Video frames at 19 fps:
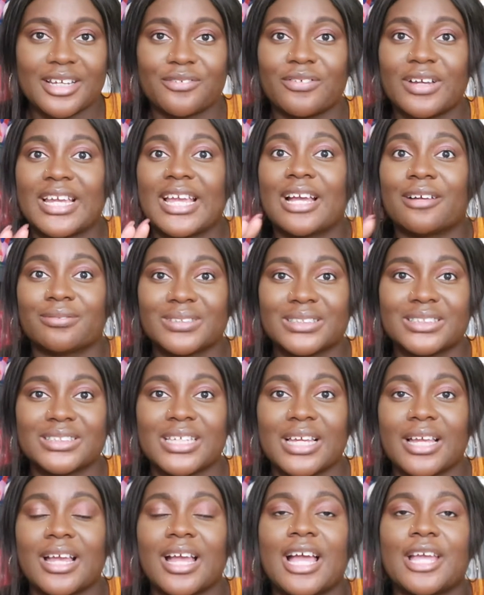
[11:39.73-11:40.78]
If I have to
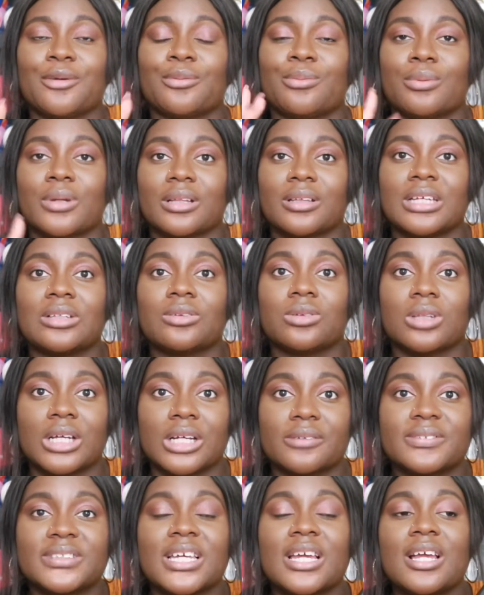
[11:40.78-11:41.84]
say, I really
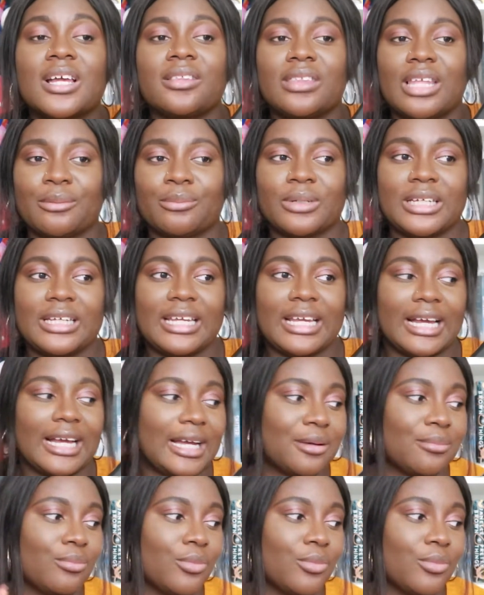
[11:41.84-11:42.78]
loved that we got